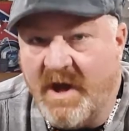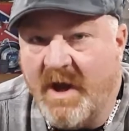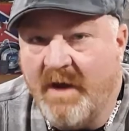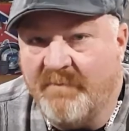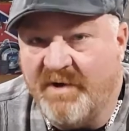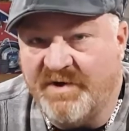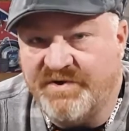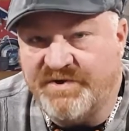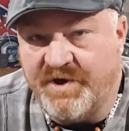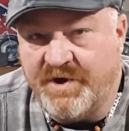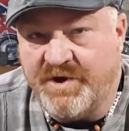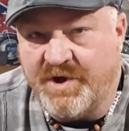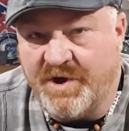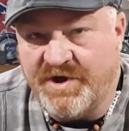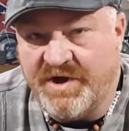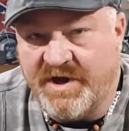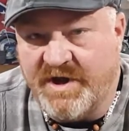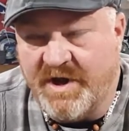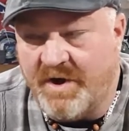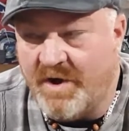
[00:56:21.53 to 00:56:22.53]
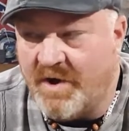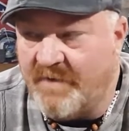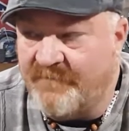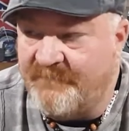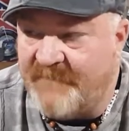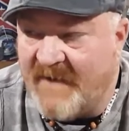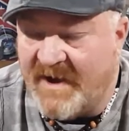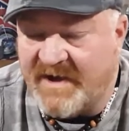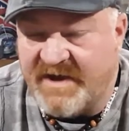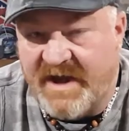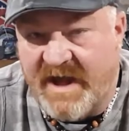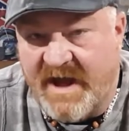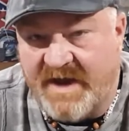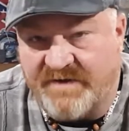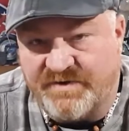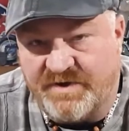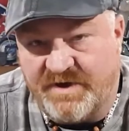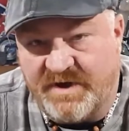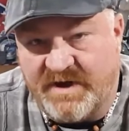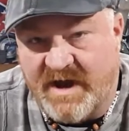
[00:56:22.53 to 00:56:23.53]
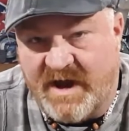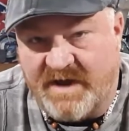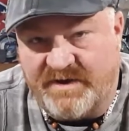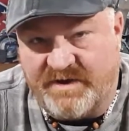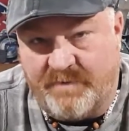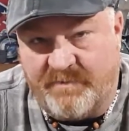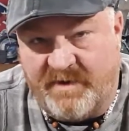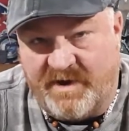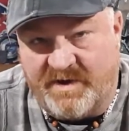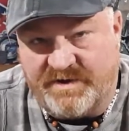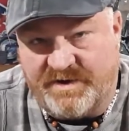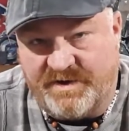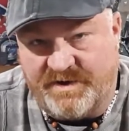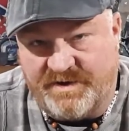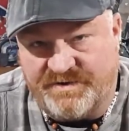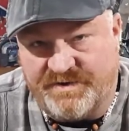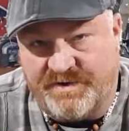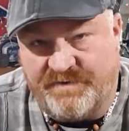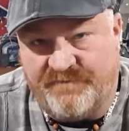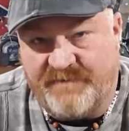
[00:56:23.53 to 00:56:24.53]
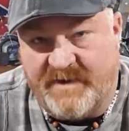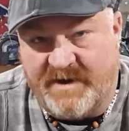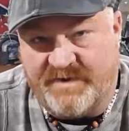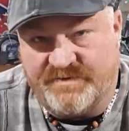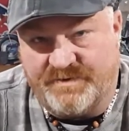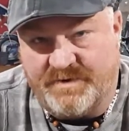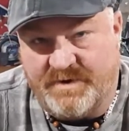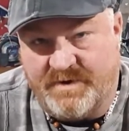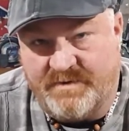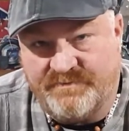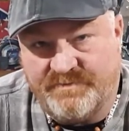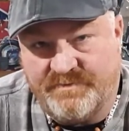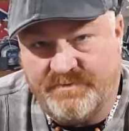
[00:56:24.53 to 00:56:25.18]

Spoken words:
but she couldn't get her fucking ass in the goddamn air conditioning fast enough.